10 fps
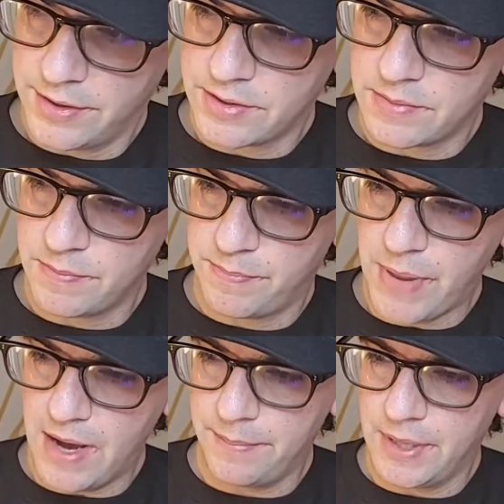
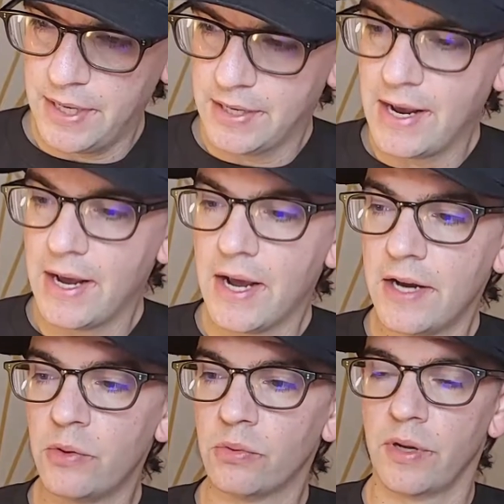Batman
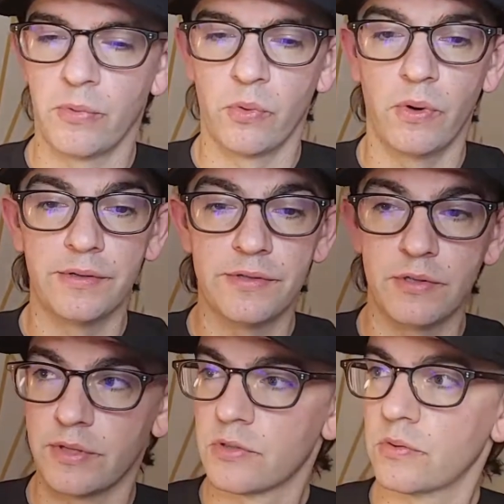Annual #1. So
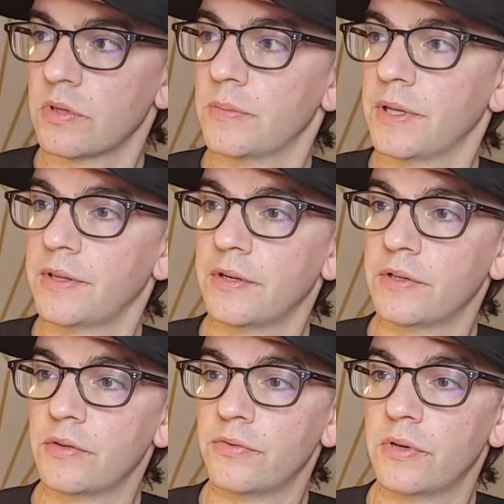this would have been the
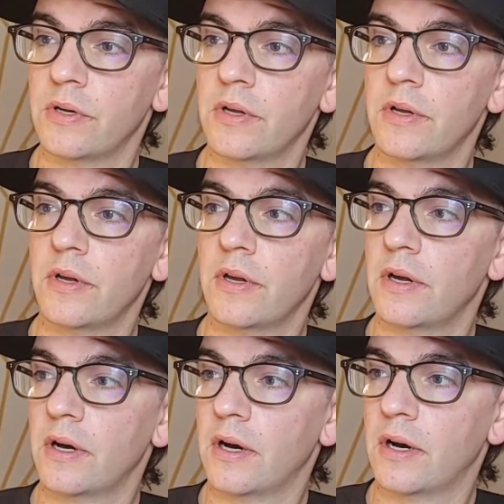new
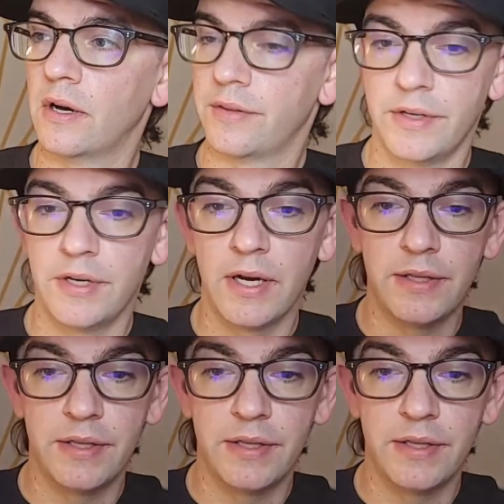the Night of the